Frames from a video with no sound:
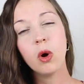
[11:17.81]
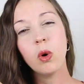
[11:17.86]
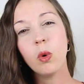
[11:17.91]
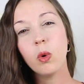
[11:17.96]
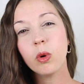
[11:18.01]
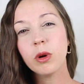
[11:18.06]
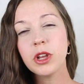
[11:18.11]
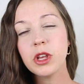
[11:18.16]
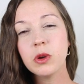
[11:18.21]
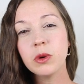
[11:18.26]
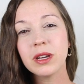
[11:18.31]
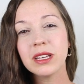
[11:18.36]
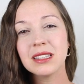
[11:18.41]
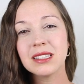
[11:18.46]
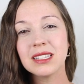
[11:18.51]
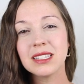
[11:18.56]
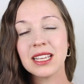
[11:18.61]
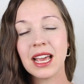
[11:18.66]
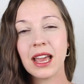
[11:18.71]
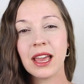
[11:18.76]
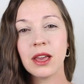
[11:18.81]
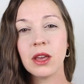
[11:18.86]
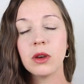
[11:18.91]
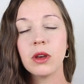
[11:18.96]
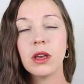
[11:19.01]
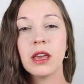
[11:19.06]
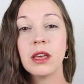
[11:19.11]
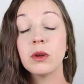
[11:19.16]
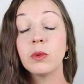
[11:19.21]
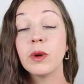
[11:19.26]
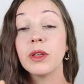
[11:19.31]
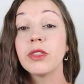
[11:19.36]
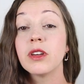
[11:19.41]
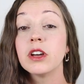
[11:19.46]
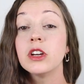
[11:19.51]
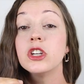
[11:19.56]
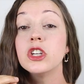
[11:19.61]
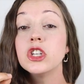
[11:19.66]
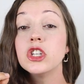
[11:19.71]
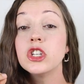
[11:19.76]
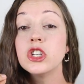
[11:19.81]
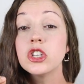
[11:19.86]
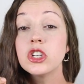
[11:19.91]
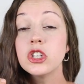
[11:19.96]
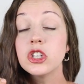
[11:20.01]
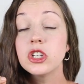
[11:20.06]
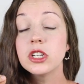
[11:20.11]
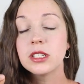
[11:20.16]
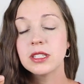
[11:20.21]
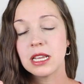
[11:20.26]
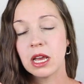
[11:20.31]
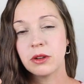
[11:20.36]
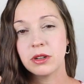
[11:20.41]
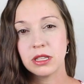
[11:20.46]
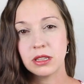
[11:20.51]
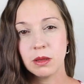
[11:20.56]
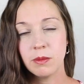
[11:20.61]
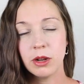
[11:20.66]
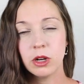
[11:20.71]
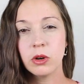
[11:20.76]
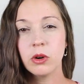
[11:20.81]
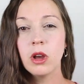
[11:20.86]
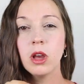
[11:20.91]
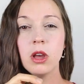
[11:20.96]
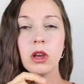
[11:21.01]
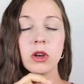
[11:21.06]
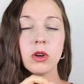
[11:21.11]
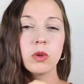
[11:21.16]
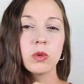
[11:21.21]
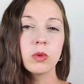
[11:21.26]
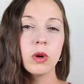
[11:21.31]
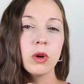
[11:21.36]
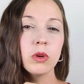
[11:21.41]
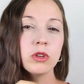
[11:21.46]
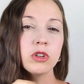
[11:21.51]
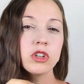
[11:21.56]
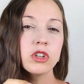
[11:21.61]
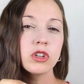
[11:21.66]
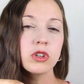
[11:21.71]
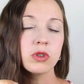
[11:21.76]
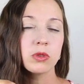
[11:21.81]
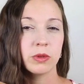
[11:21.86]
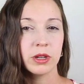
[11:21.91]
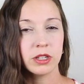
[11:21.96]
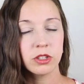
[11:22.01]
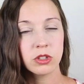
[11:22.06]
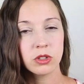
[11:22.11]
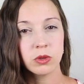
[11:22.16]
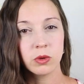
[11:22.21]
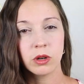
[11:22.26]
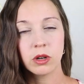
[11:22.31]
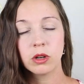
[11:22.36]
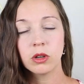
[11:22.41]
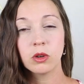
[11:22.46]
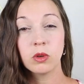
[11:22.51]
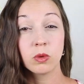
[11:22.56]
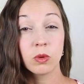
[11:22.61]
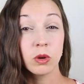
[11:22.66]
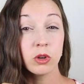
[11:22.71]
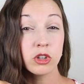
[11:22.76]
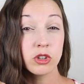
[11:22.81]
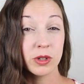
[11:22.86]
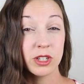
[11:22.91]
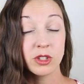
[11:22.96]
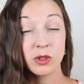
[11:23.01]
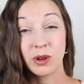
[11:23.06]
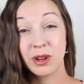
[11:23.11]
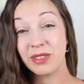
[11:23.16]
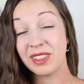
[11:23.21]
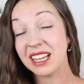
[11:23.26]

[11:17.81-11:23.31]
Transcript: or you can say it with a sh sound in the middle, grocery store, grocery store.